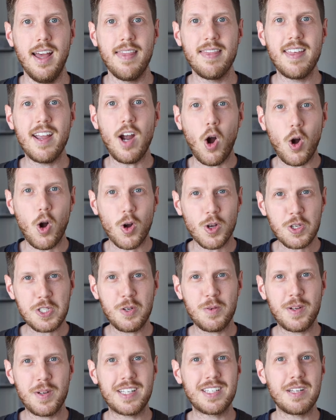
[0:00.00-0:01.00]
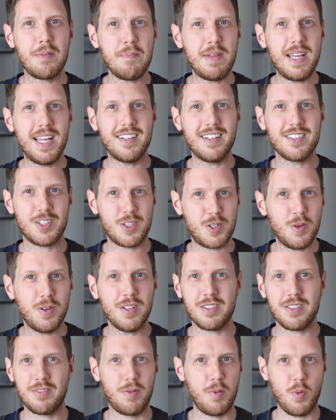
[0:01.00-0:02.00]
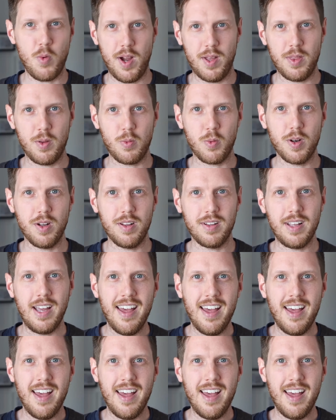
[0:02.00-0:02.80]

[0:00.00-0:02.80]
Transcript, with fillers: They also get to meet students from around the world,